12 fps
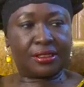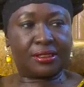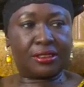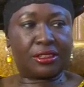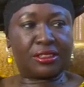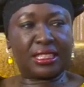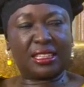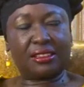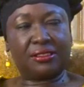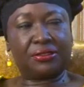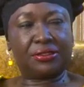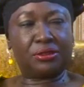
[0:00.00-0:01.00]
Not an
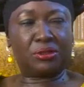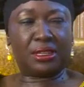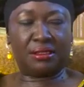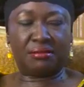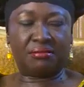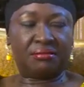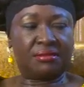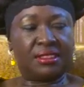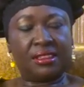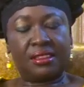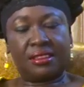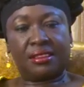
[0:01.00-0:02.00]
office. Well,
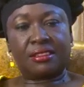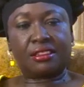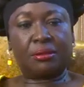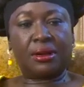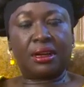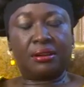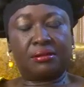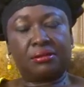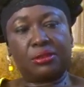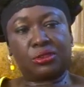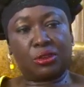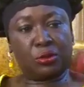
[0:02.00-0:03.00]
somehow I
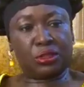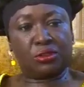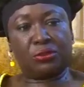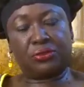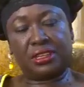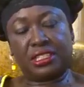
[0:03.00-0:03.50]
was always going for